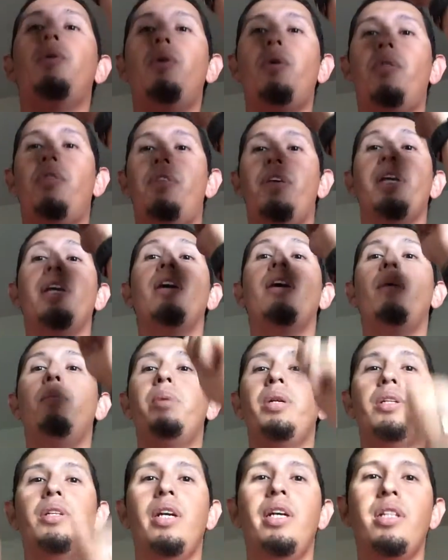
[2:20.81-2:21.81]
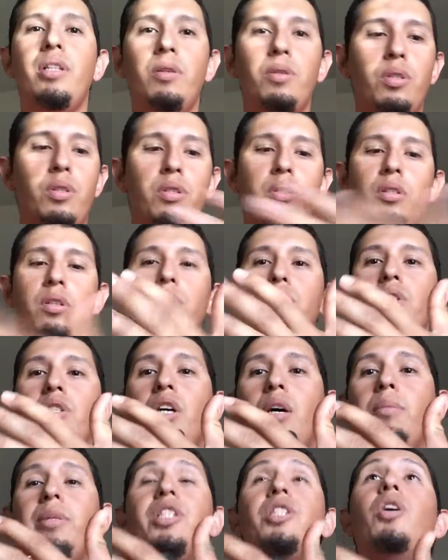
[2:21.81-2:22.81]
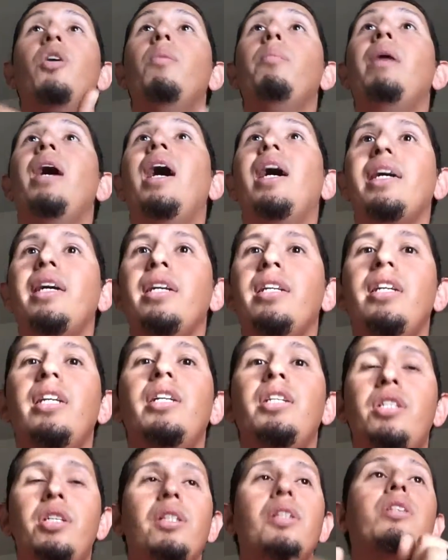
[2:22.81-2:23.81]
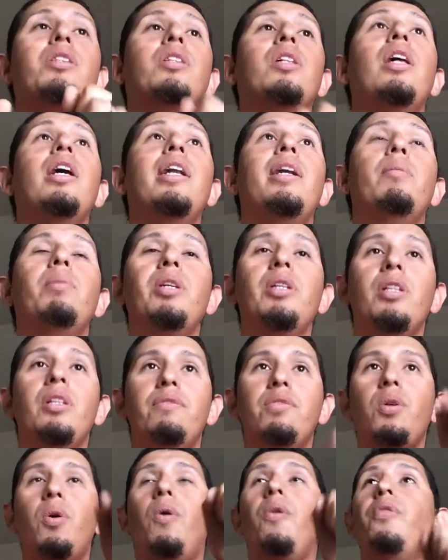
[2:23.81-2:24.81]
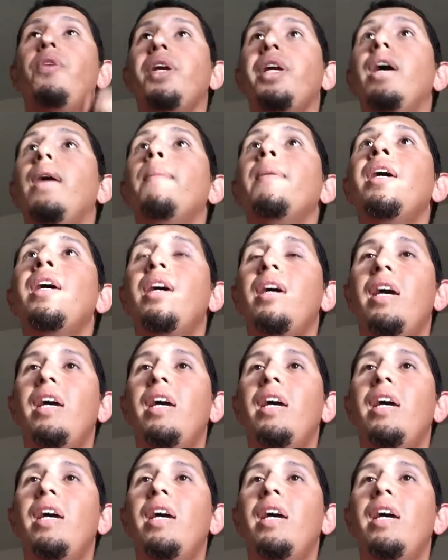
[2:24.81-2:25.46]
the whole thing up, and those dummies go back and into the sled, but it lifts the whole thing up.